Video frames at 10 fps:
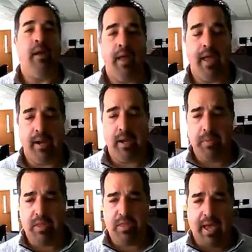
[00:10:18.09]
and
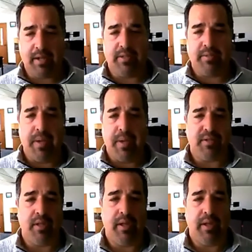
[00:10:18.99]
that
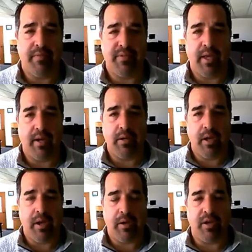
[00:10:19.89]
basically gives that
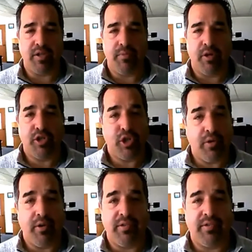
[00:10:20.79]
customer
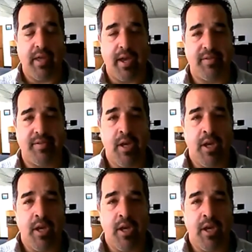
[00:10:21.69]
assurance that